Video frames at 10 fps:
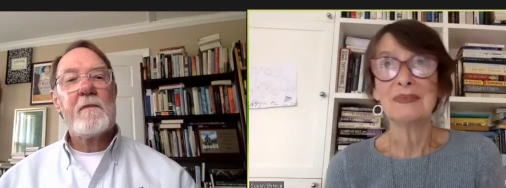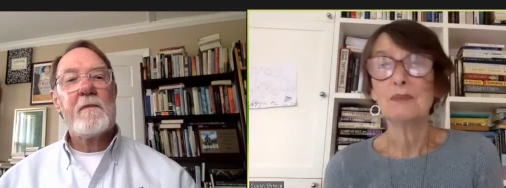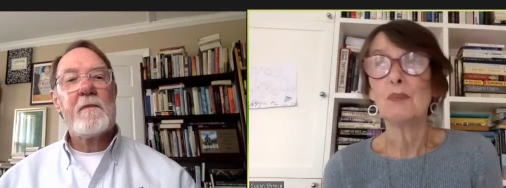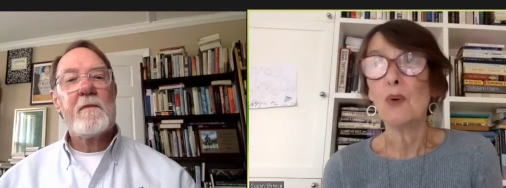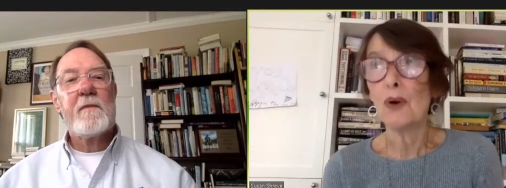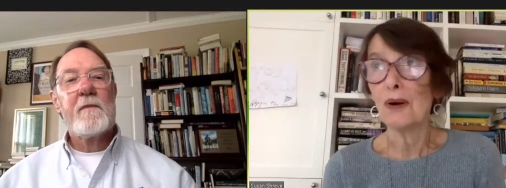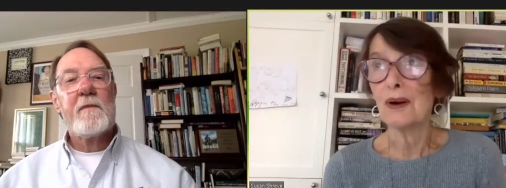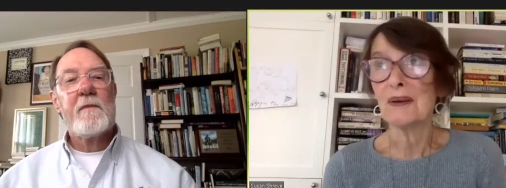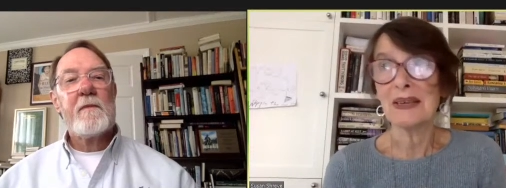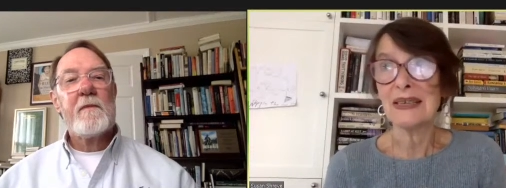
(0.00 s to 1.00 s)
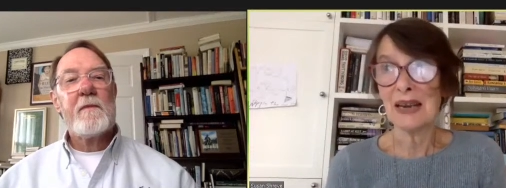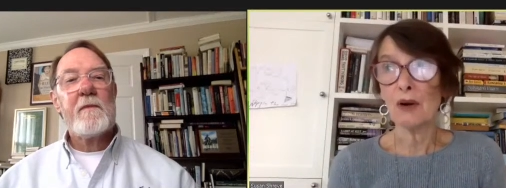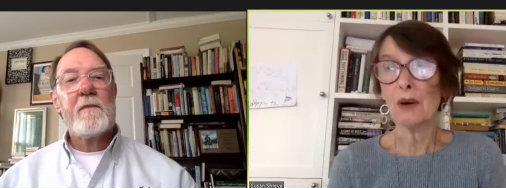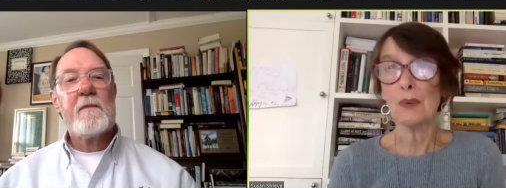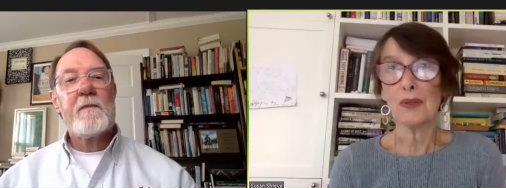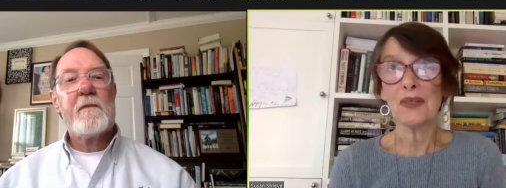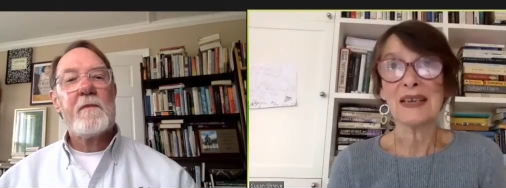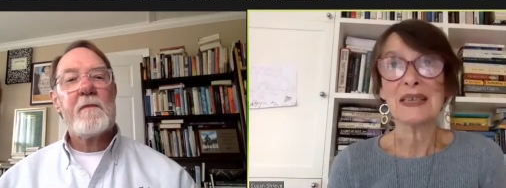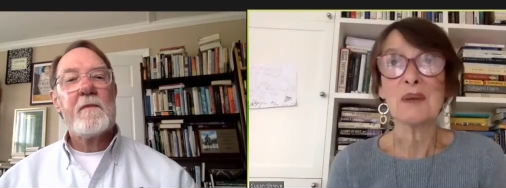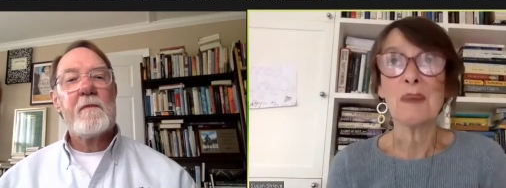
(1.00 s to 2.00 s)
Speaker 1: more terrible
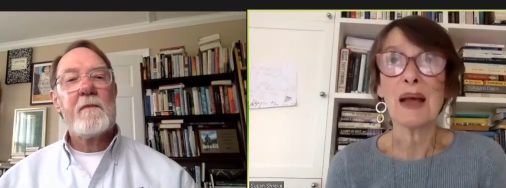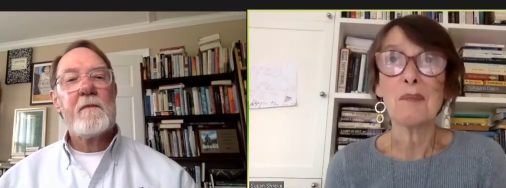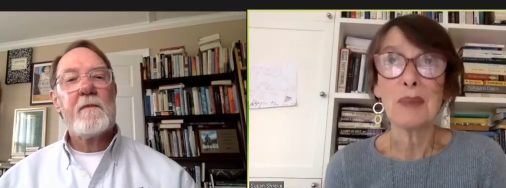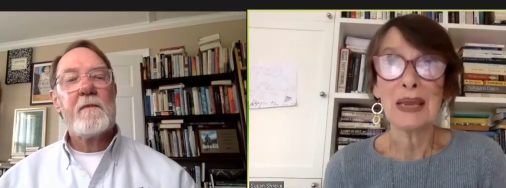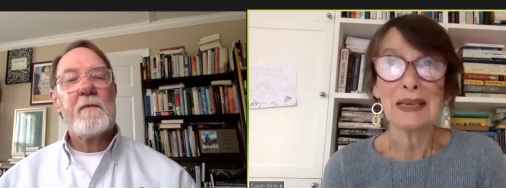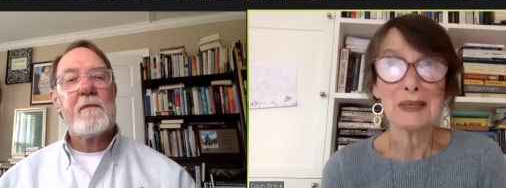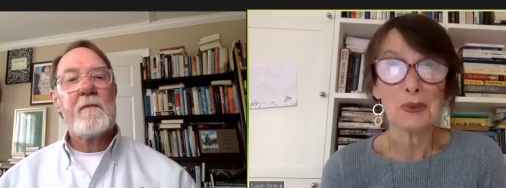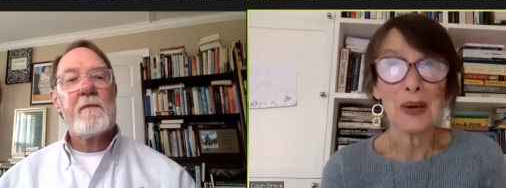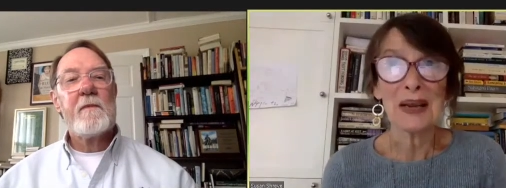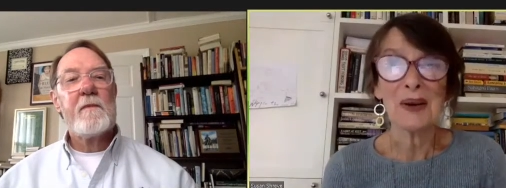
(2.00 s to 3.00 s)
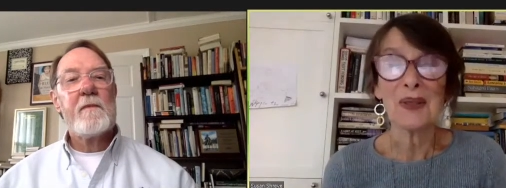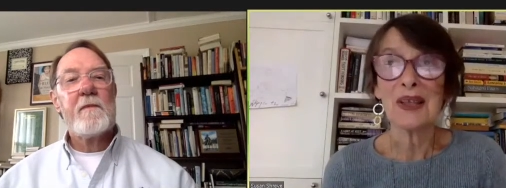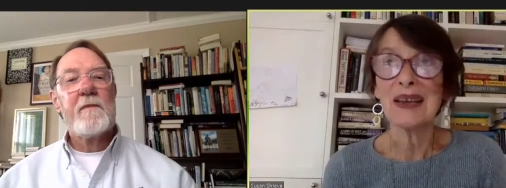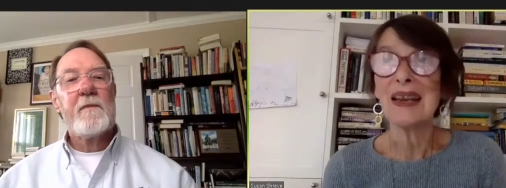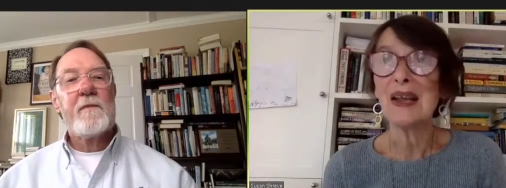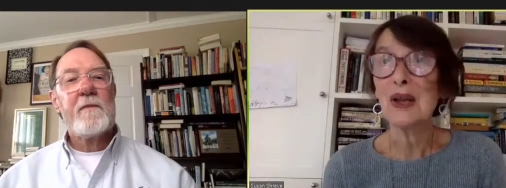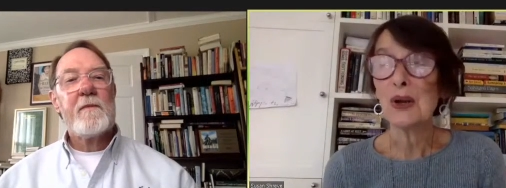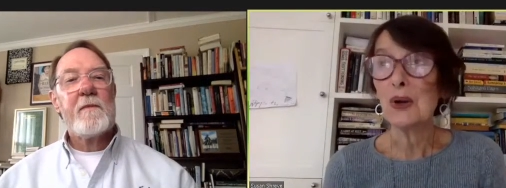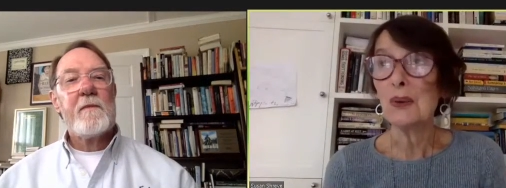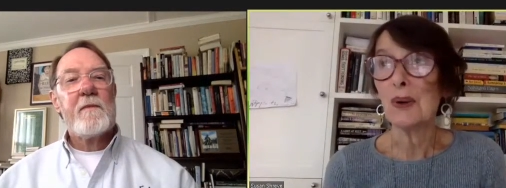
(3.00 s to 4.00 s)
things about me as a writer than
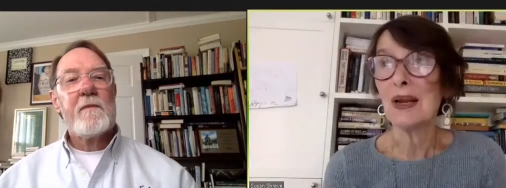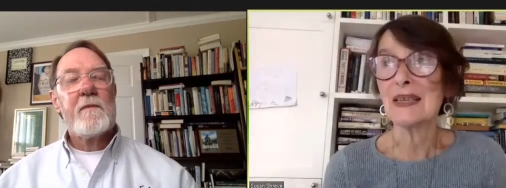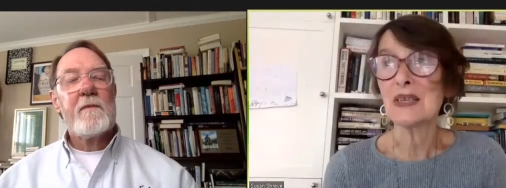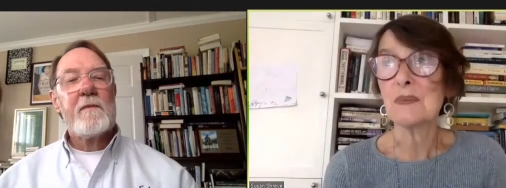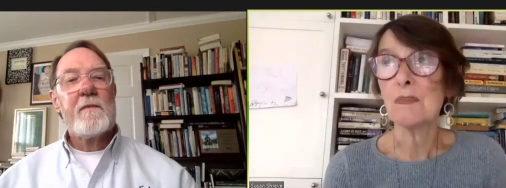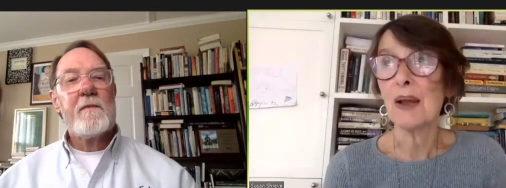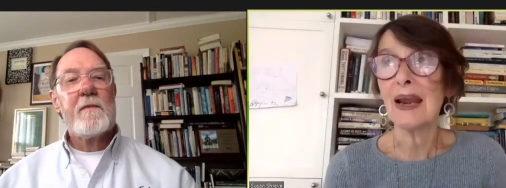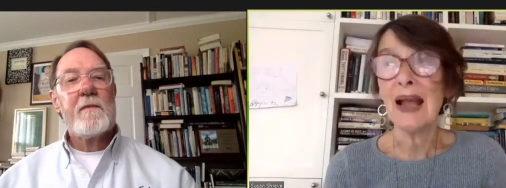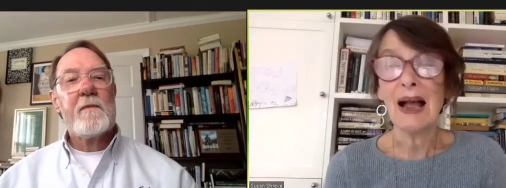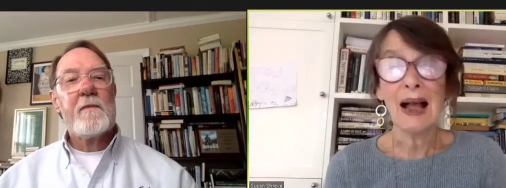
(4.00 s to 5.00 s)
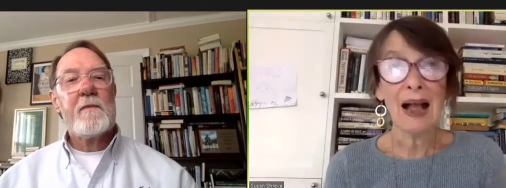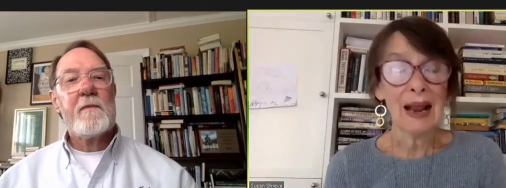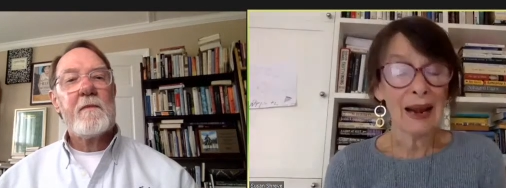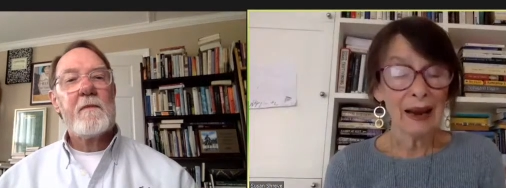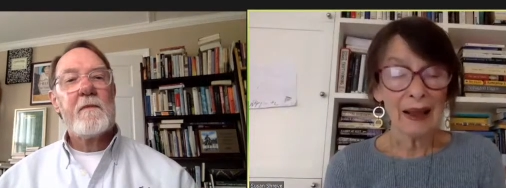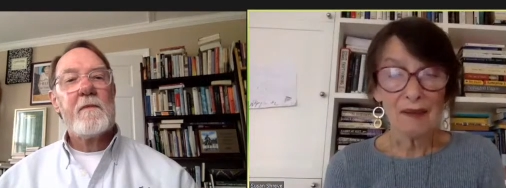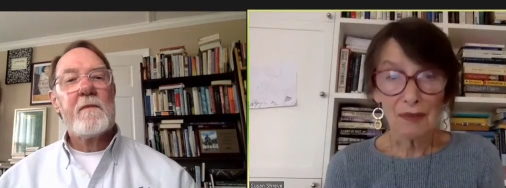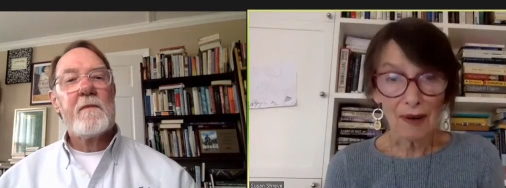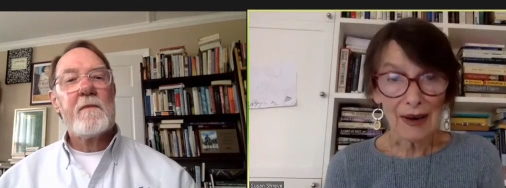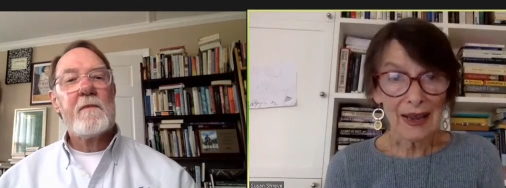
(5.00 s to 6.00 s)
good ones, but I love
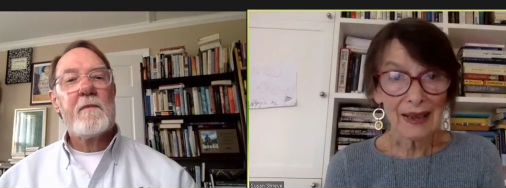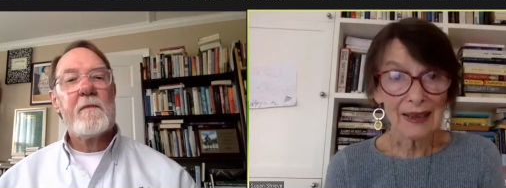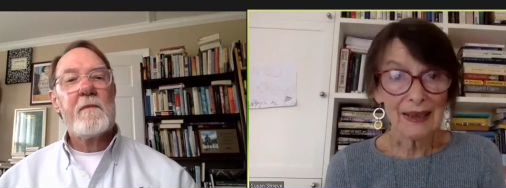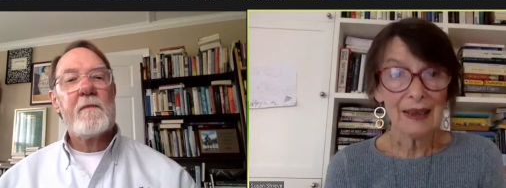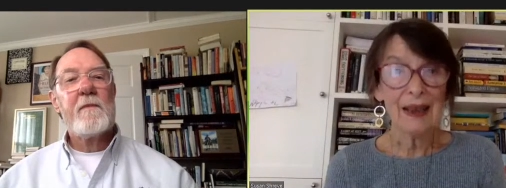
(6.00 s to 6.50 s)
writing.